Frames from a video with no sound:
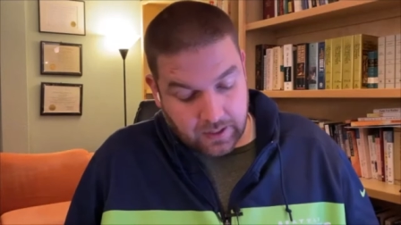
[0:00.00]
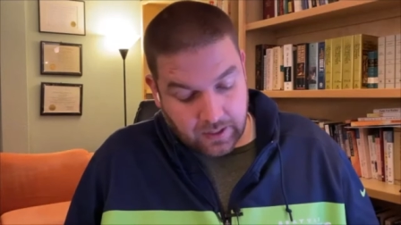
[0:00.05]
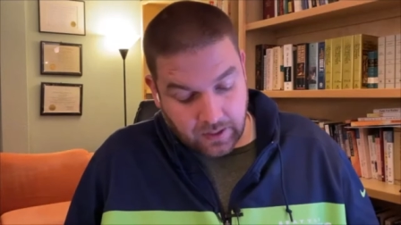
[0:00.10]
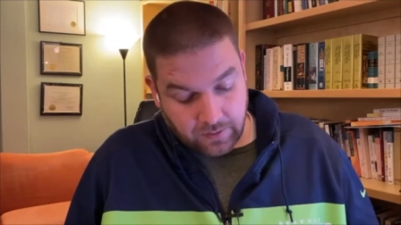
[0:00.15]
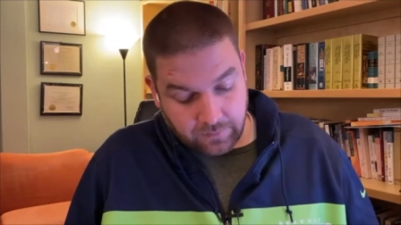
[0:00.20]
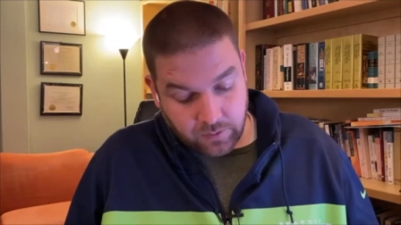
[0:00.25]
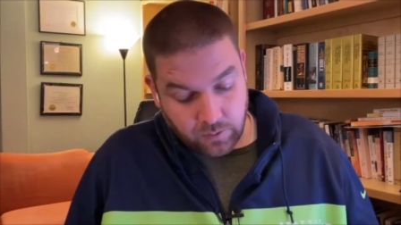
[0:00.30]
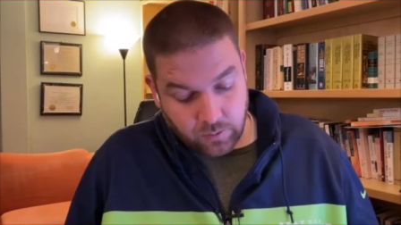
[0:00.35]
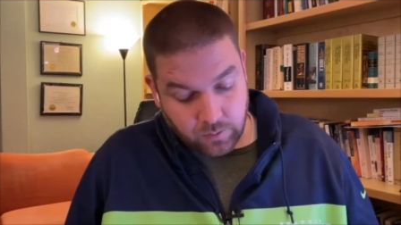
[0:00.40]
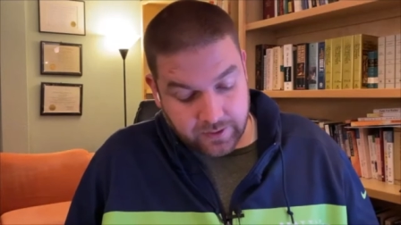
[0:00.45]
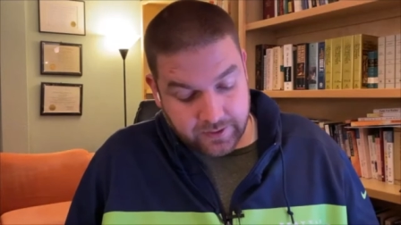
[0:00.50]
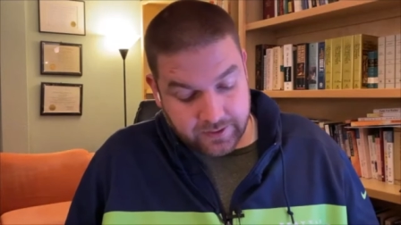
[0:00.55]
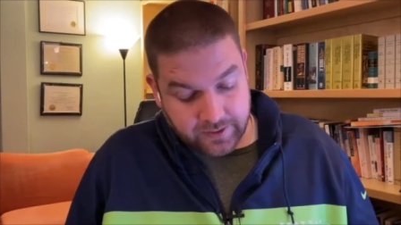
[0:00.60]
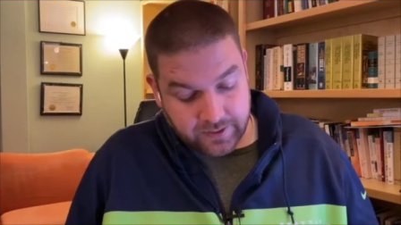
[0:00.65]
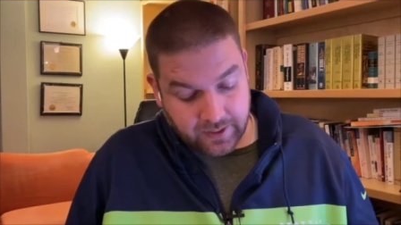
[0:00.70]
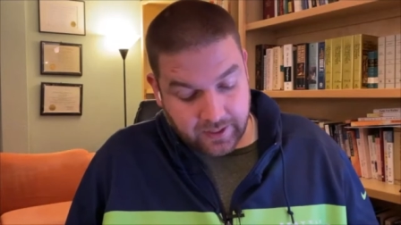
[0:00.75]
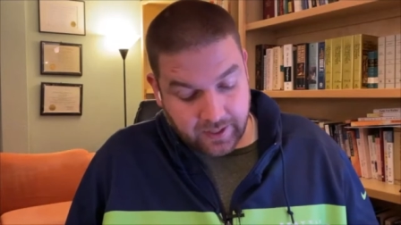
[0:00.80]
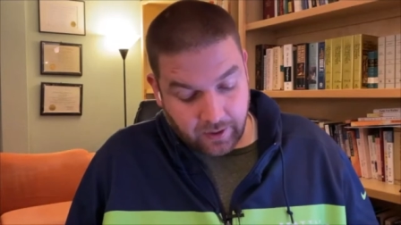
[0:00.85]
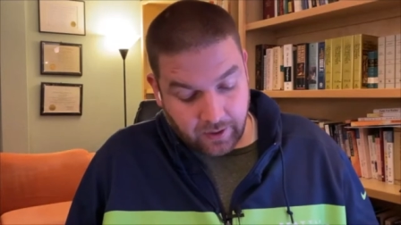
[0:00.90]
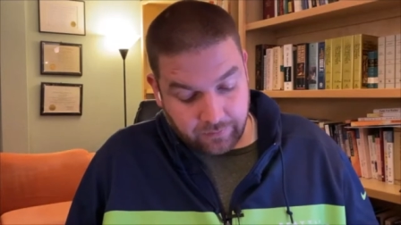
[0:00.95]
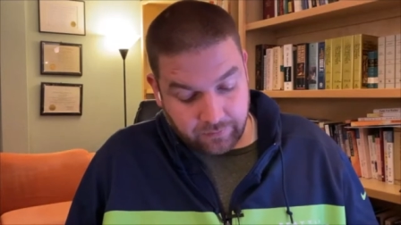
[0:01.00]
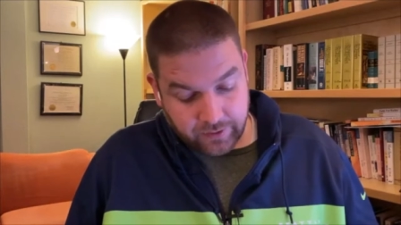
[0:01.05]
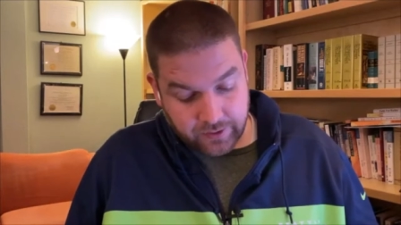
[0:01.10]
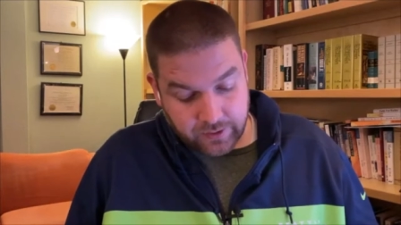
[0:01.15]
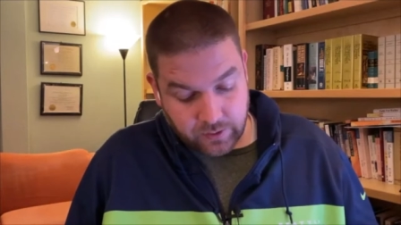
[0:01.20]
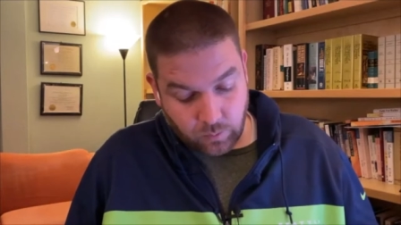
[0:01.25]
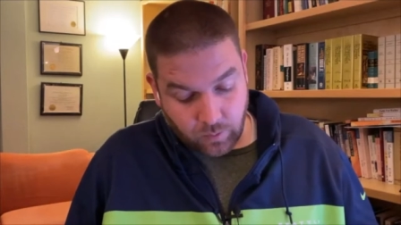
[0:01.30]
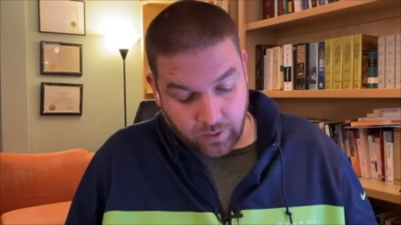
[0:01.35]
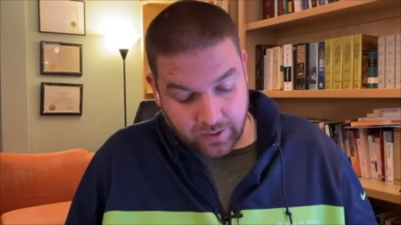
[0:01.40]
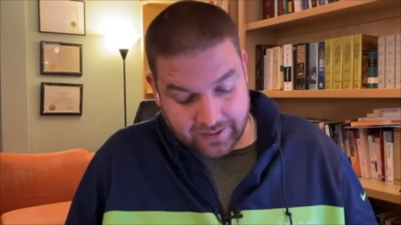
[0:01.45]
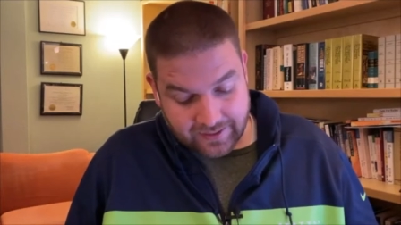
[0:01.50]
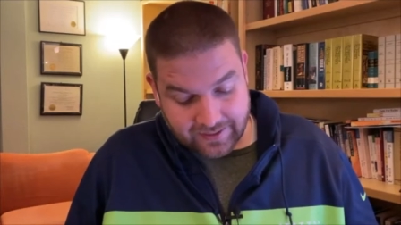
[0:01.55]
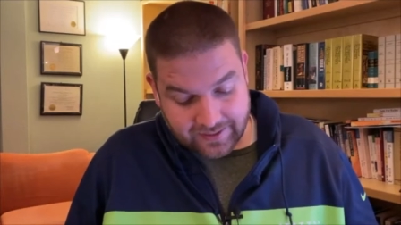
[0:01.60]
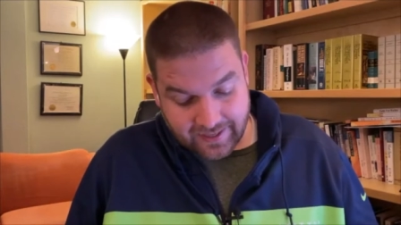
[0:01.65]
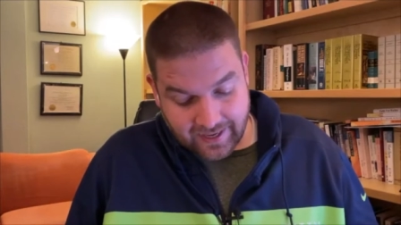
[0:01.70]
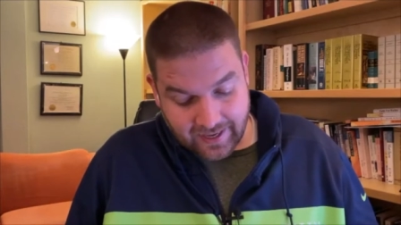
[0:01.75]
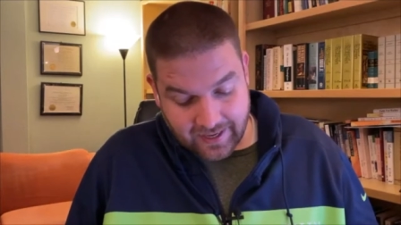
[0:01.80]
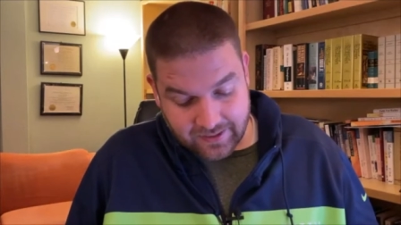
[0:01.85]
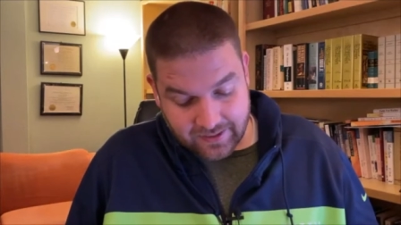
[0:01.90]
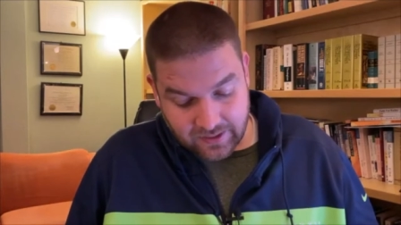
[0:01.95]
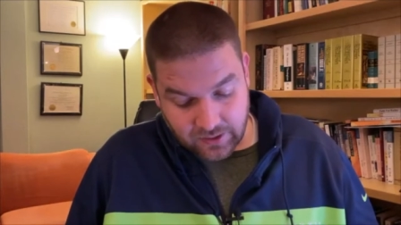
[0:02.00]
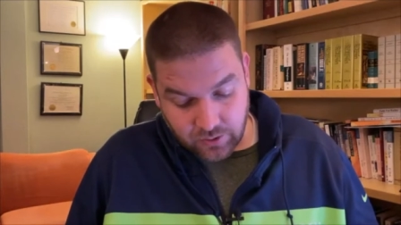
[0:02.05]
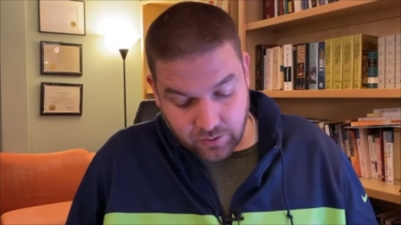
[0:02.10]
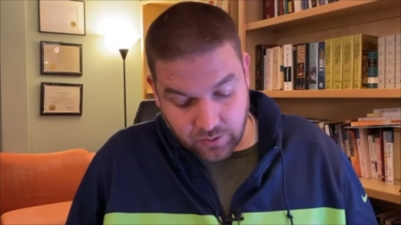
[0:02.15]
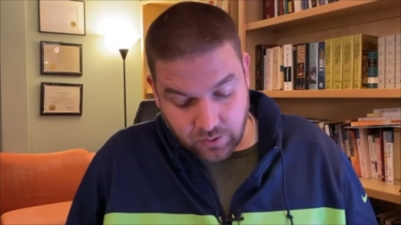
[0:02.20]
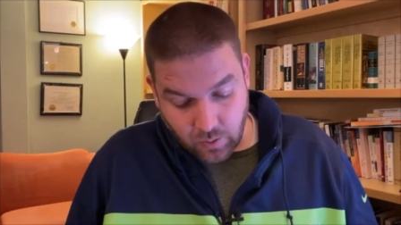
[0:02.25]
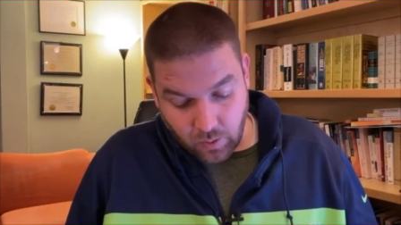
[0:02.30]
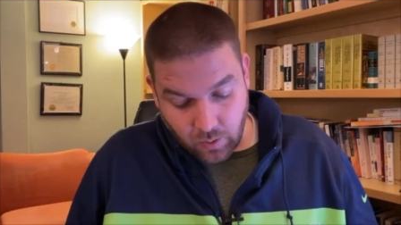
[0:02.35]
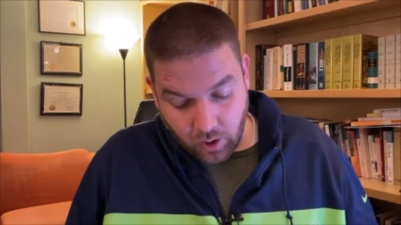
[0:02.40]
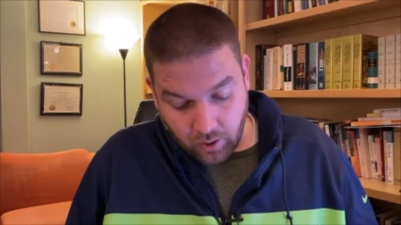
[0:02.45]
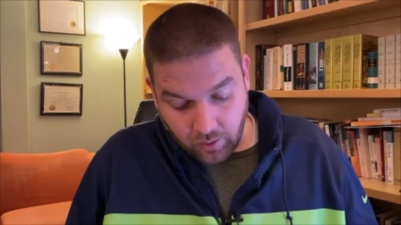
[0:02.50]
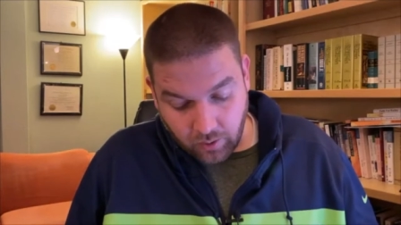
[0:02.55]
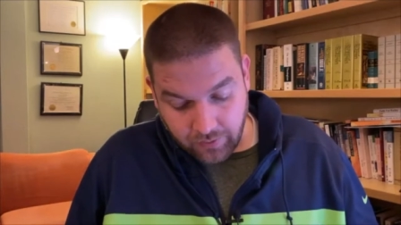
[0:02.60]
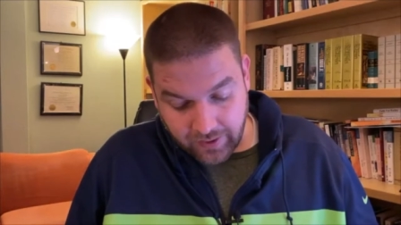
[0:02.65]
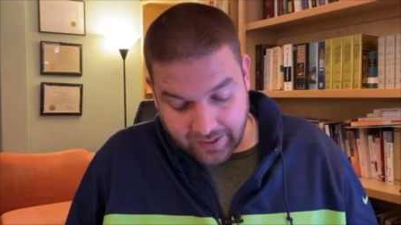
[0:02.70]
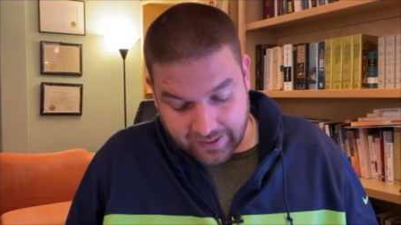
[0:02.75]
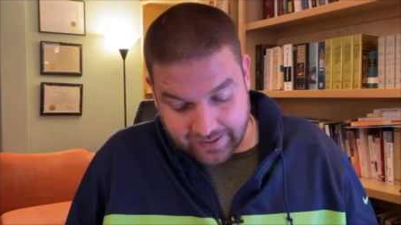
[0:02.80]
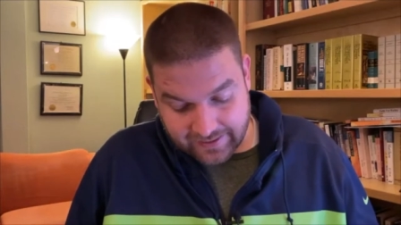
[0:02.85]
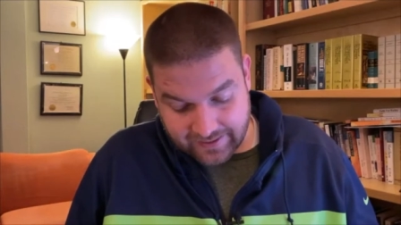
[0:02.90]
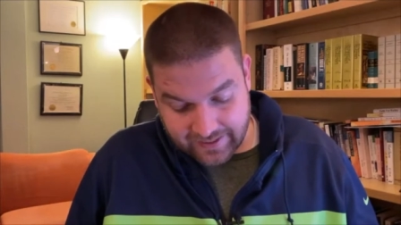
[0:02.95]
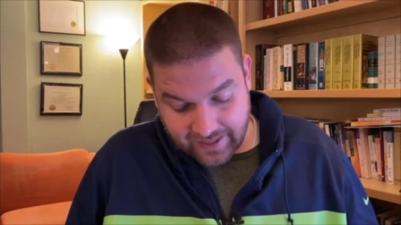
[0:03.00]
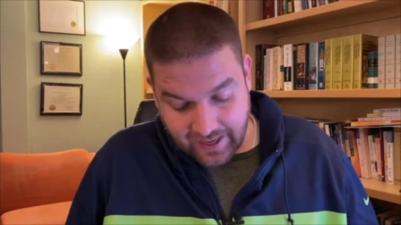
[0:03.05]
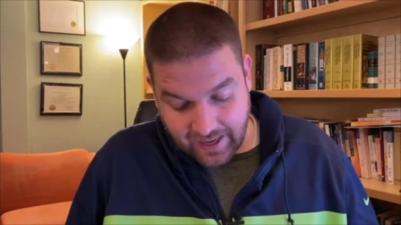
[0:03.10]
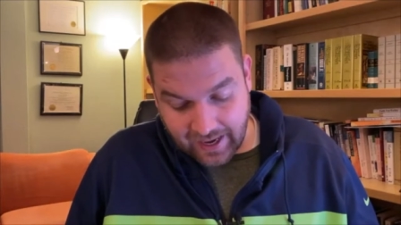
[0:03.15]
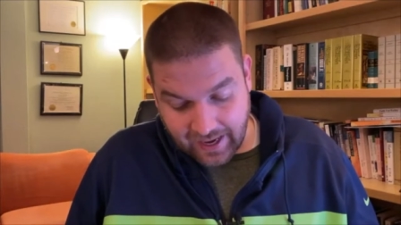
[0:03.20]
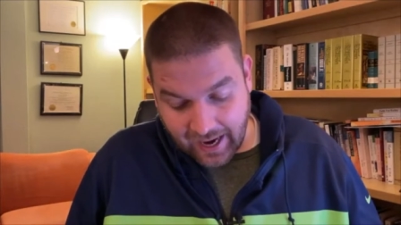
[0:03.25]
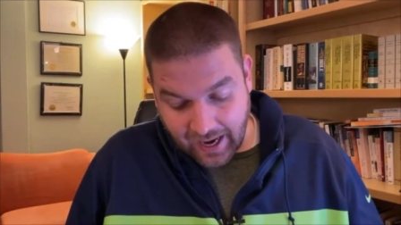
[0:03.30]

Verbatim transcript: If you listen carefully to what he says and you do all that I say,